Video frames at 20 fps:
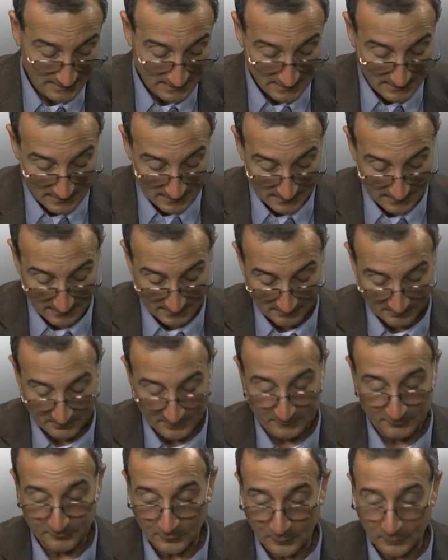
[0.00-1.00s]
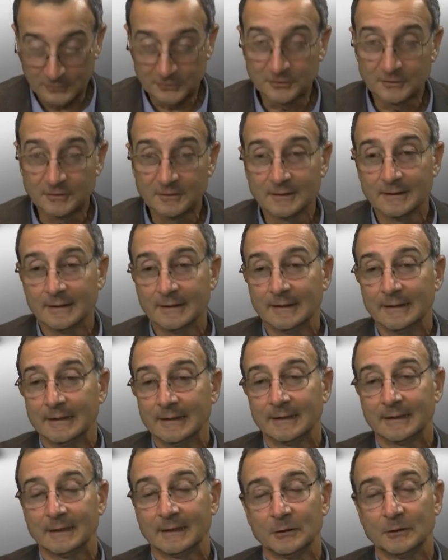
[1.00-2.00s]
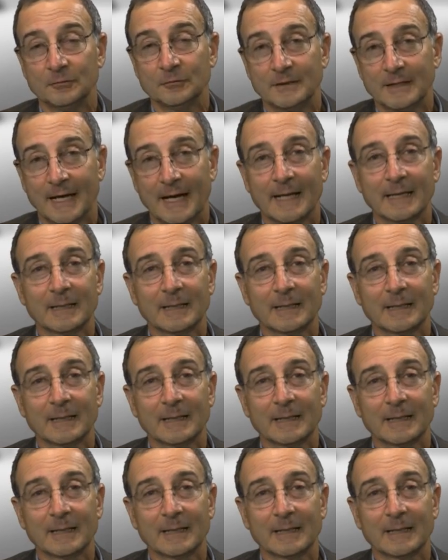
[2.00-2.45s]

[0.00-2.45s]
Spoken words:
But first, you've got